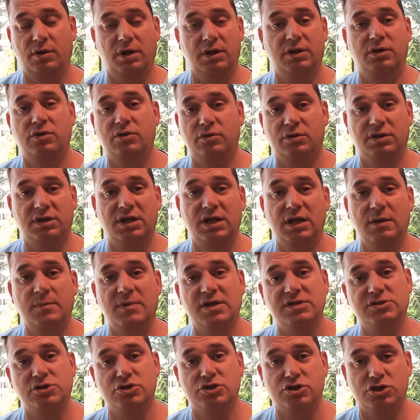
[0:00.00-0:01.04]
and your team
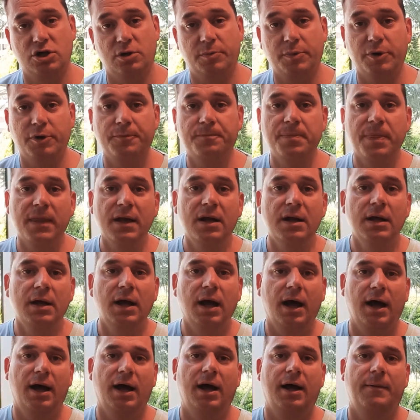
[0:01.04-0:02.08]
as a shipper.
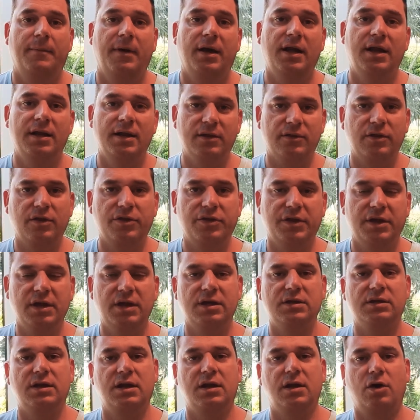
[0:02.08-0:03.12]
Another
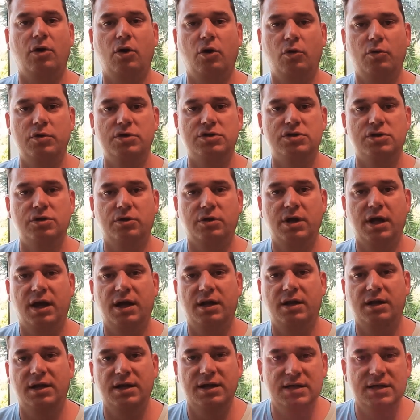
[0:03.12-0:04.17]
thing that I always look at